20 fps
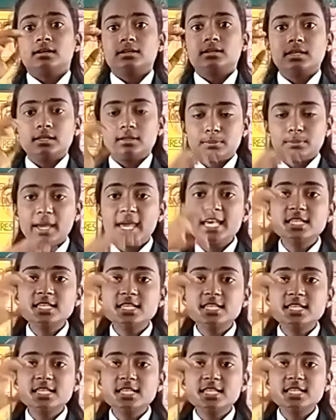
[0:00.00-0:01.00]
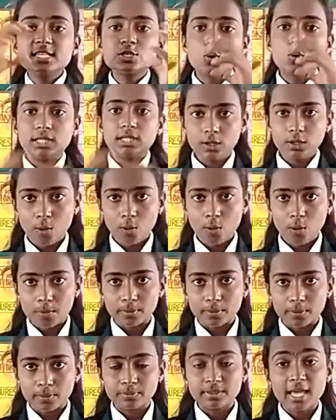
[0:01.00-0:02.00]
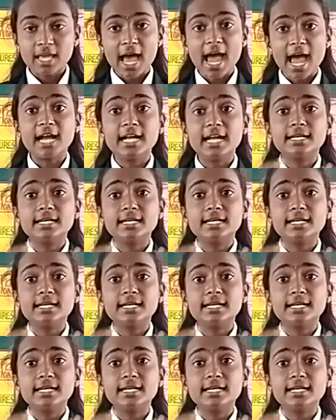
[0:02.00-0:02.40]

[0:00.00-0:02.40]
based on the crop and